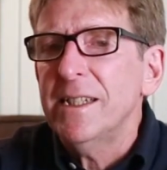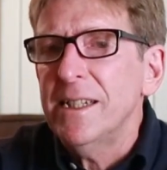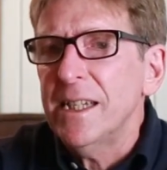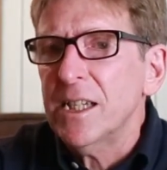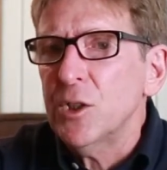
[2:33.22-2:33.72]

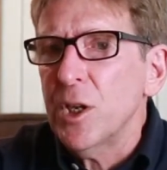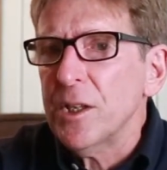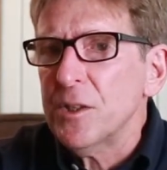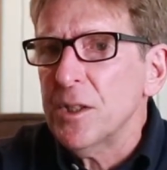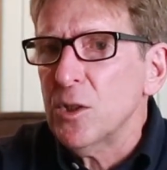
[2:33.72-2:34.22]

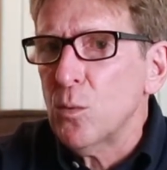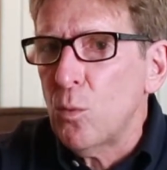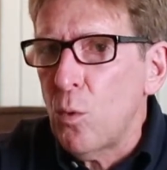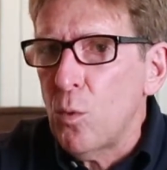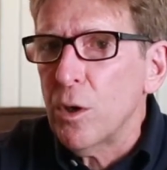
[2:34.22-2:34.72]
Decongestants
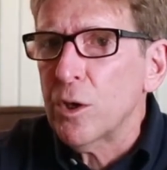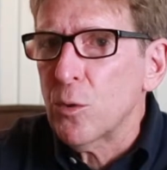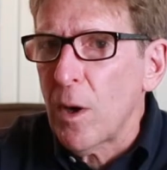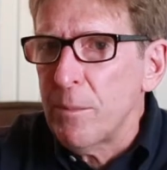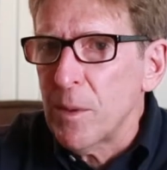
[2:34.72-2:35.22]
will work
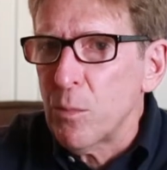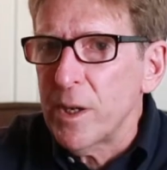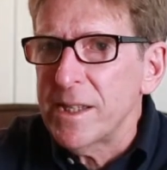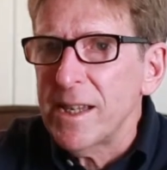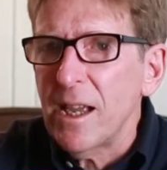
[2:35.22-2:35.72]
dry
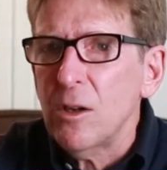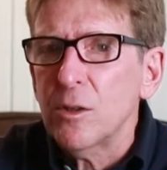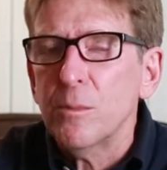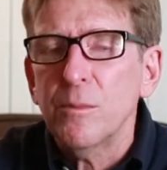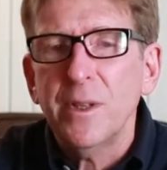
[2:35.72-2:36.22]
membranes out,